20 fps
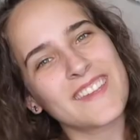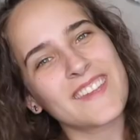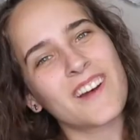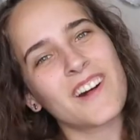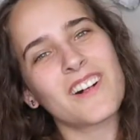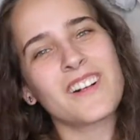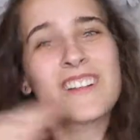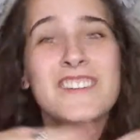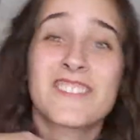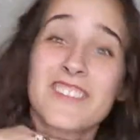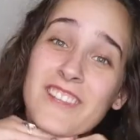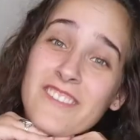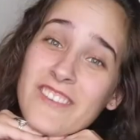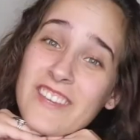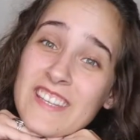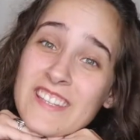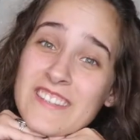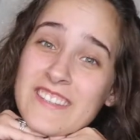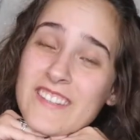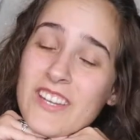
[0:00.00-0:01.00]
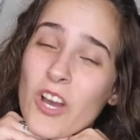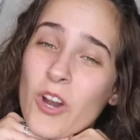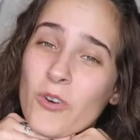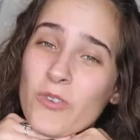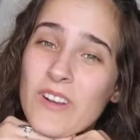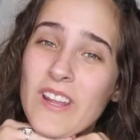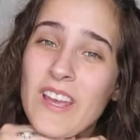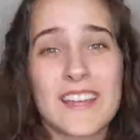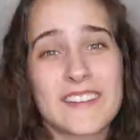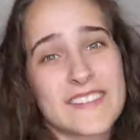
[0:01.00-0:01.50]
Hey y'all, it's Olivia
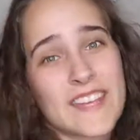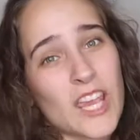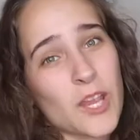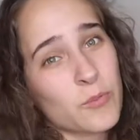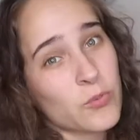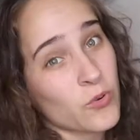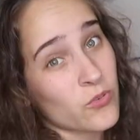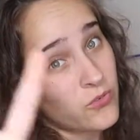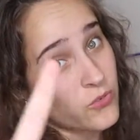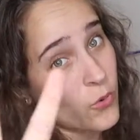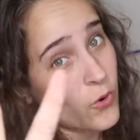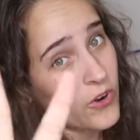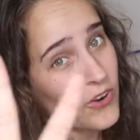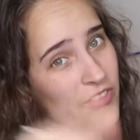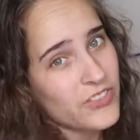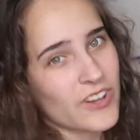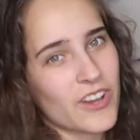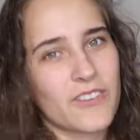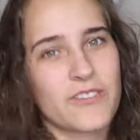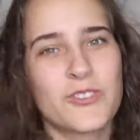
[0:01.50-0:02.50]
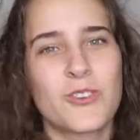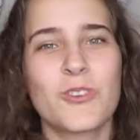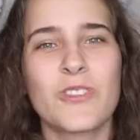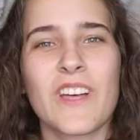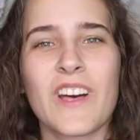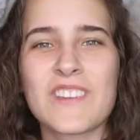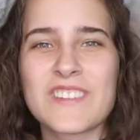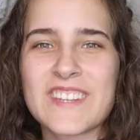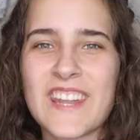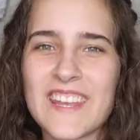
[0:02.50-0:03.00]
Stone. It's April 4th of
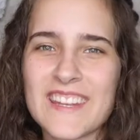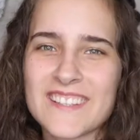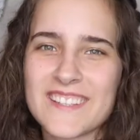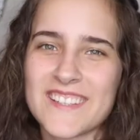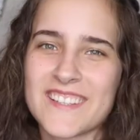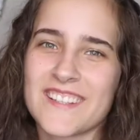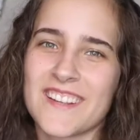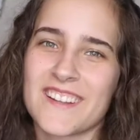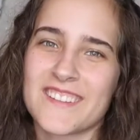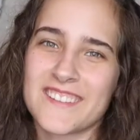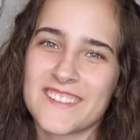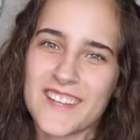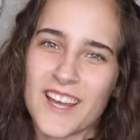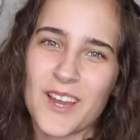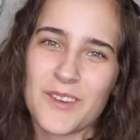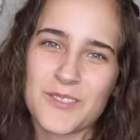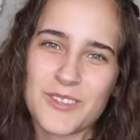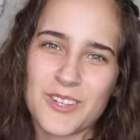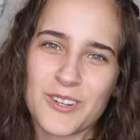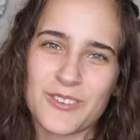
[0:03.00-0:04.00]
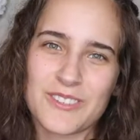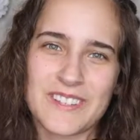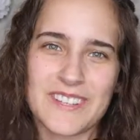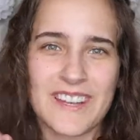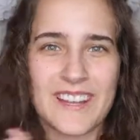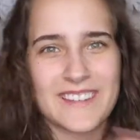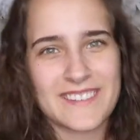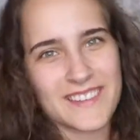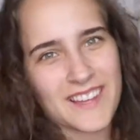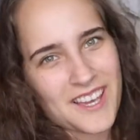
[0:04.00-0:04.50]
2018 and it's time to know what
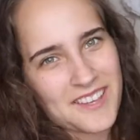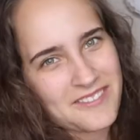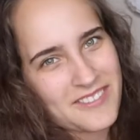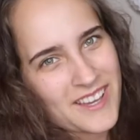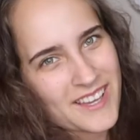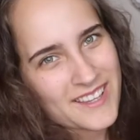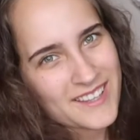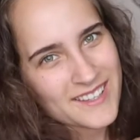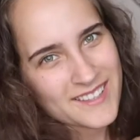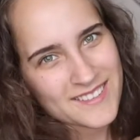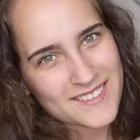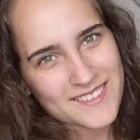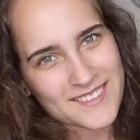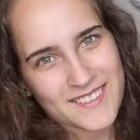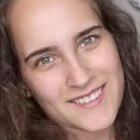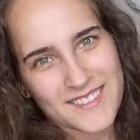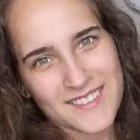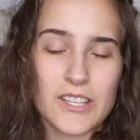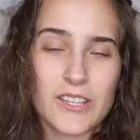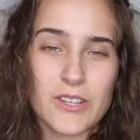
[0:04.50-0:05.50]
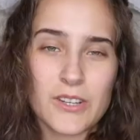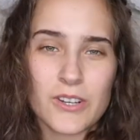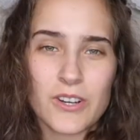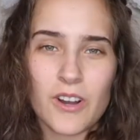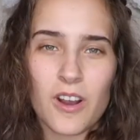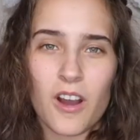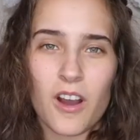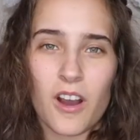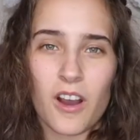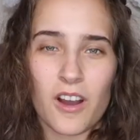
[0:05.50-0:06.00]
today's life hack is.
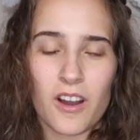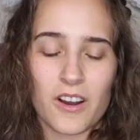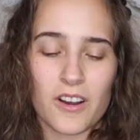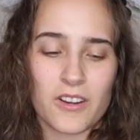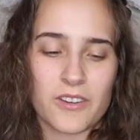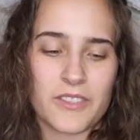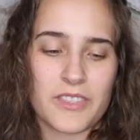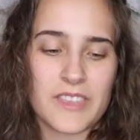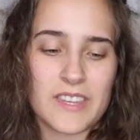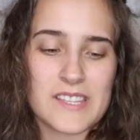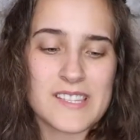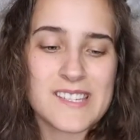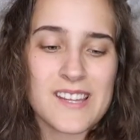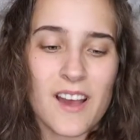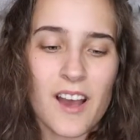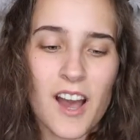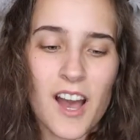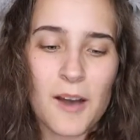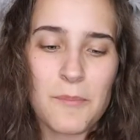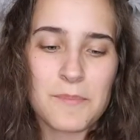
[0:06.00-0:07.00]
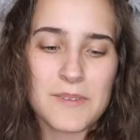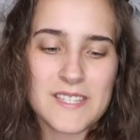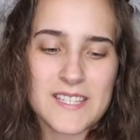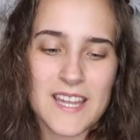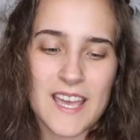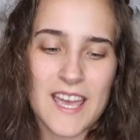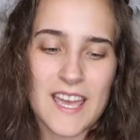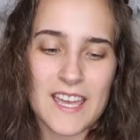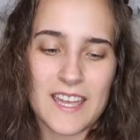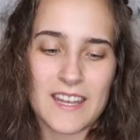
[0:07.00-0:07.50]
Here are the top
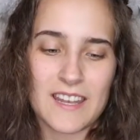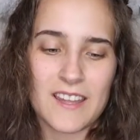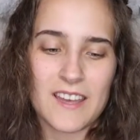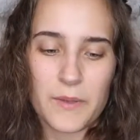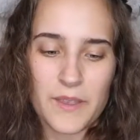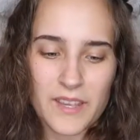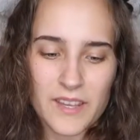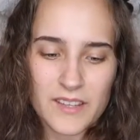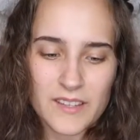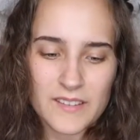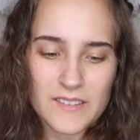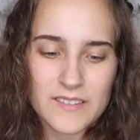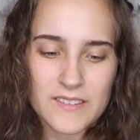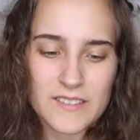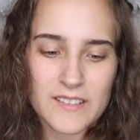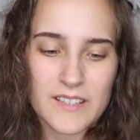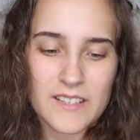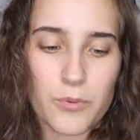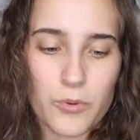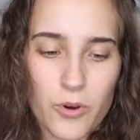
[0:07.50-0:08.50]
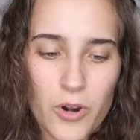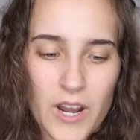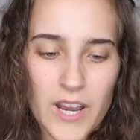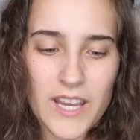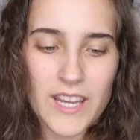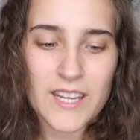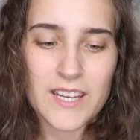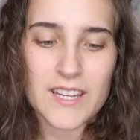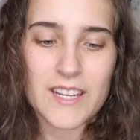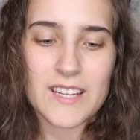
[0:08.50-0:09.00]
10 biggest
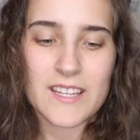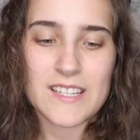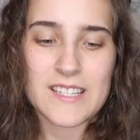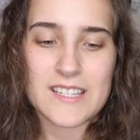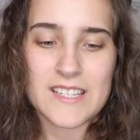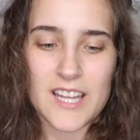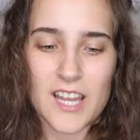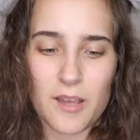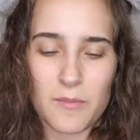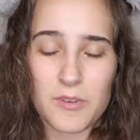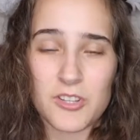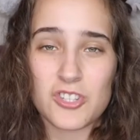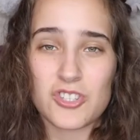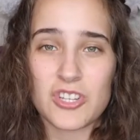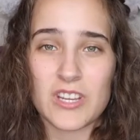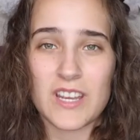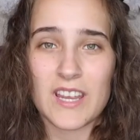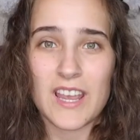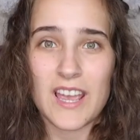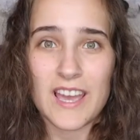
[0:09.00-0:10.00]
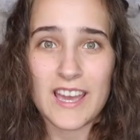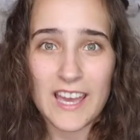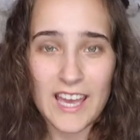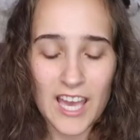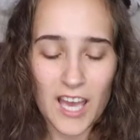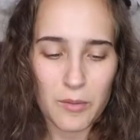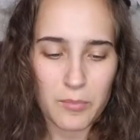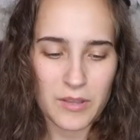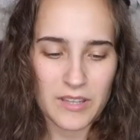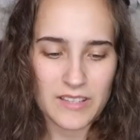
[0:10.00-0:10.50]
brain damaging
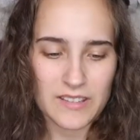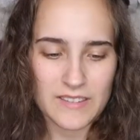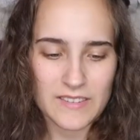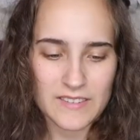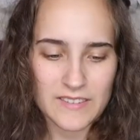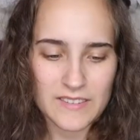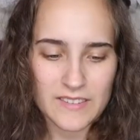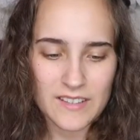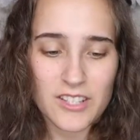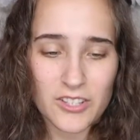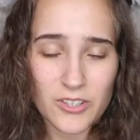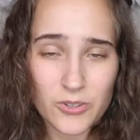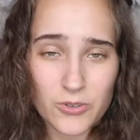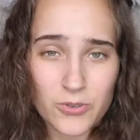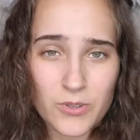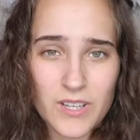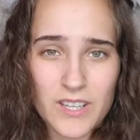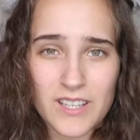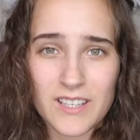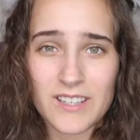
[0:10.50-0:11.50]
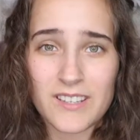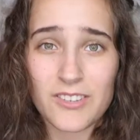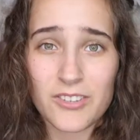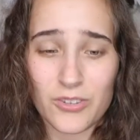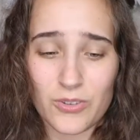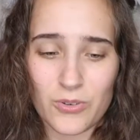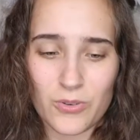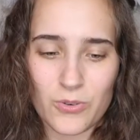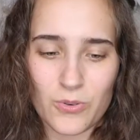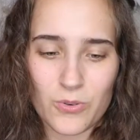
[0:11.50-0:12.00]
habits you can
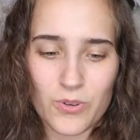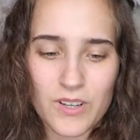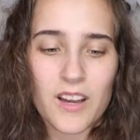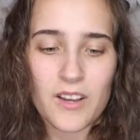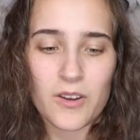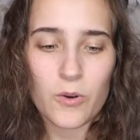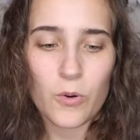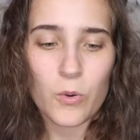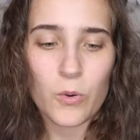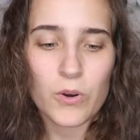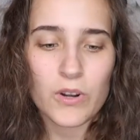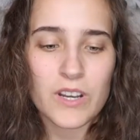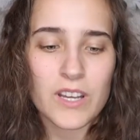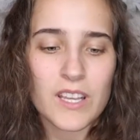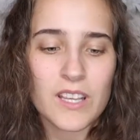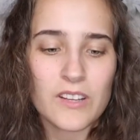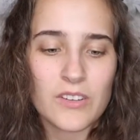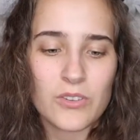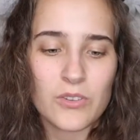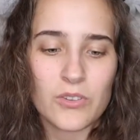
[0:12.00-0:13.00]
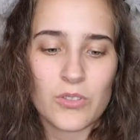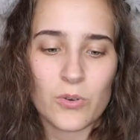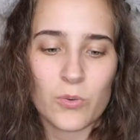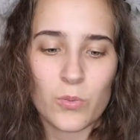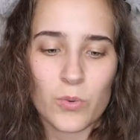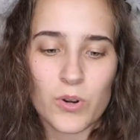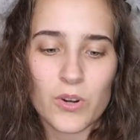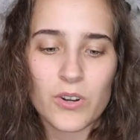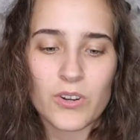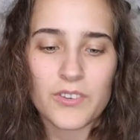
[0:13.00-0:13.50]
do according to the
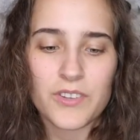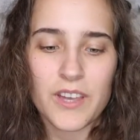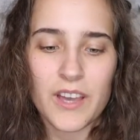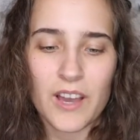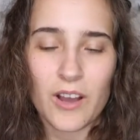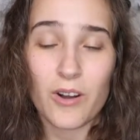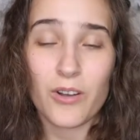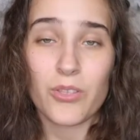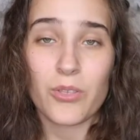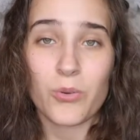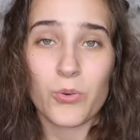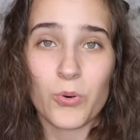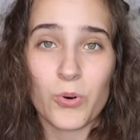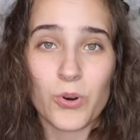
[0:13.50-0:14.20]
World Health